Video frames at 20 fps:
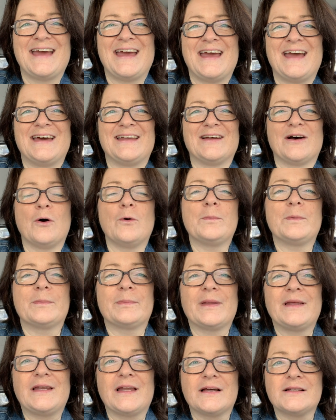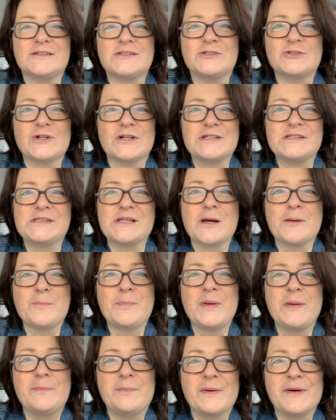And I hope you played lots of tricks on
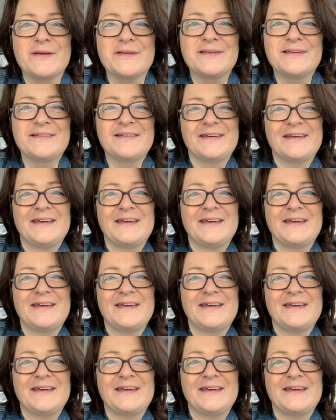people.